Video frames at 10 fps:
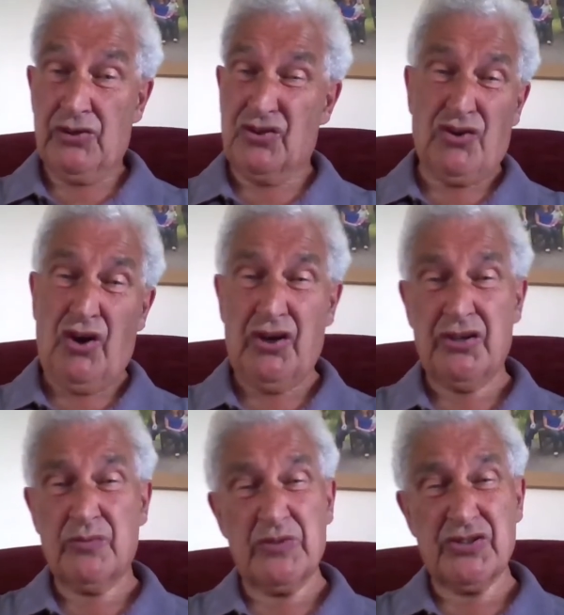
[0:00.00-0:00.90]

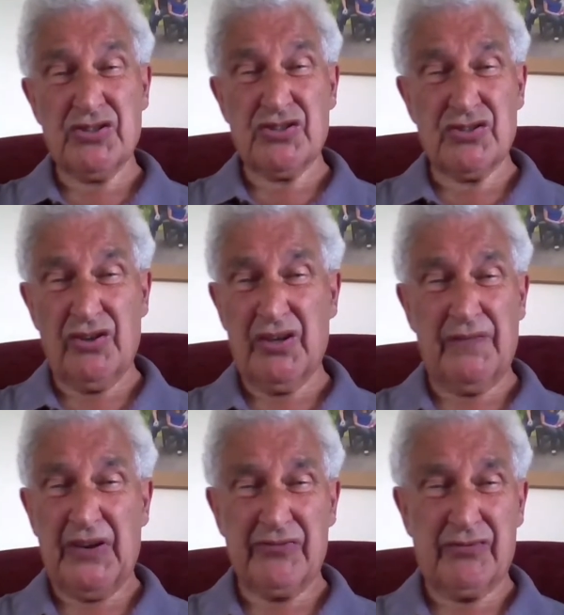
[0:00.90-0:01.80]
God was sort of
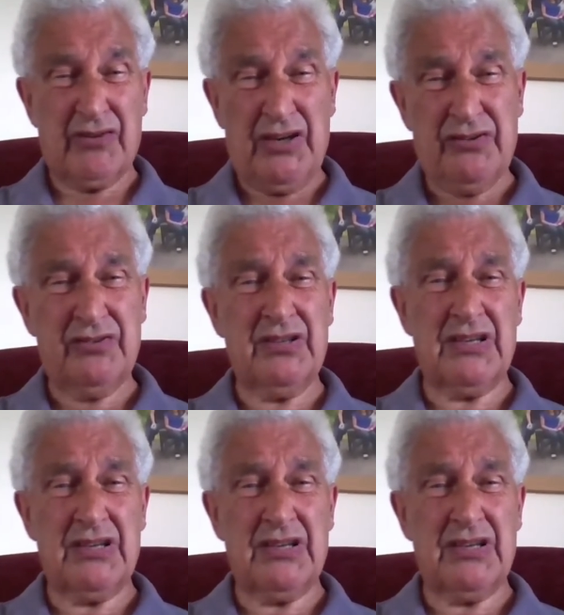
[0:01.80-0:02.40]
around,